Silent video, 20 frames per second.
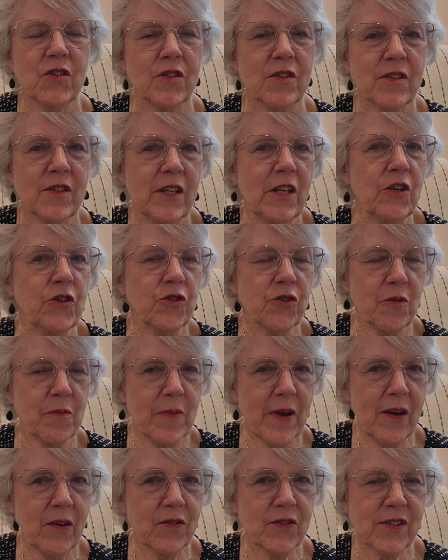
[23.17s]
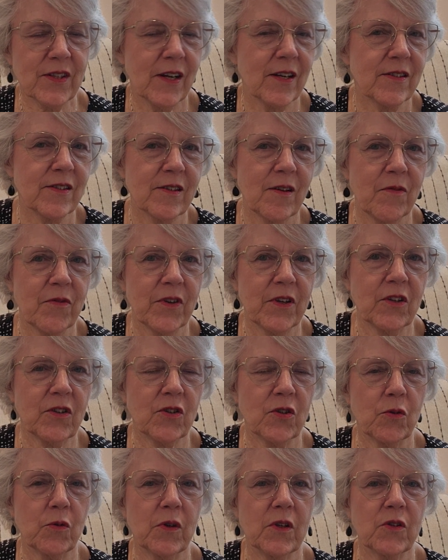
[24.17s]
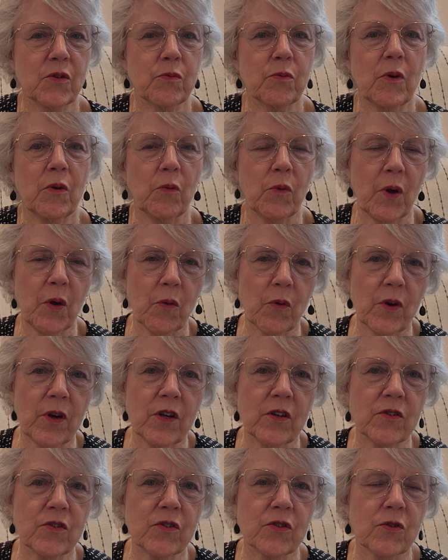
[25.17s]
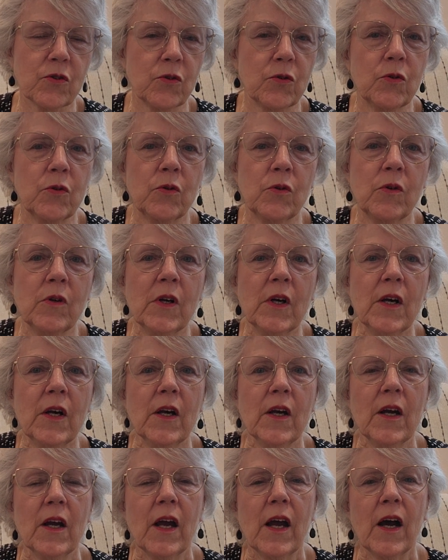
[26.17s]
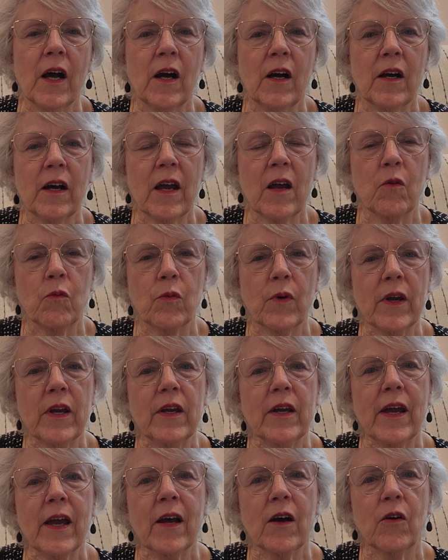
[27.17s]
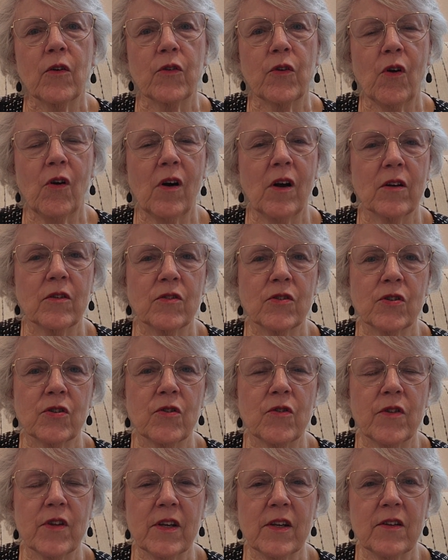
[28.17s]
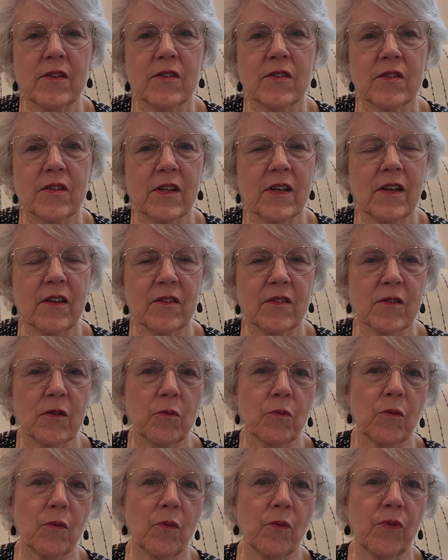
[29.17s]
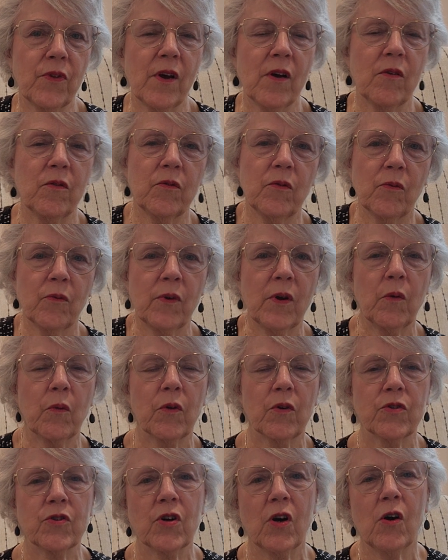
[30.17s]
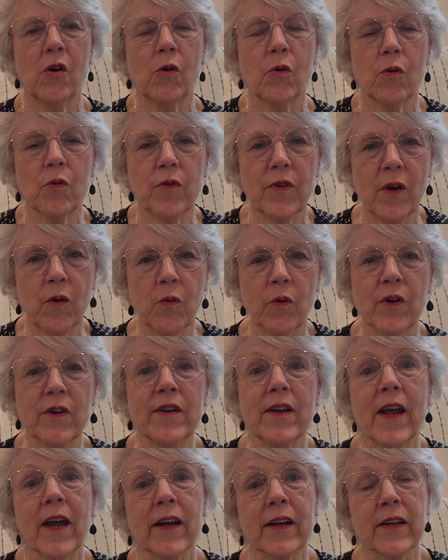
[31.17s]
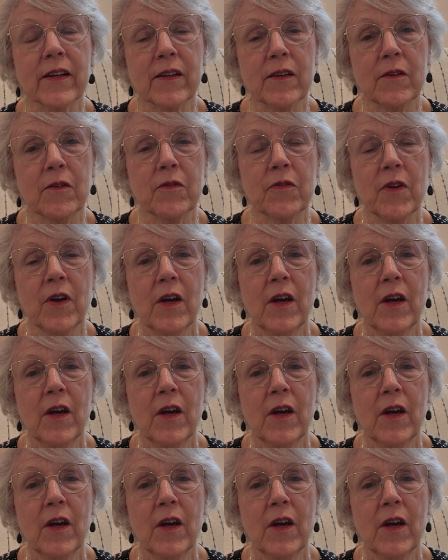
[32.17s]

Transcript: teacher may have said something to us when we were in school, and we held on to these things that we were told that were negative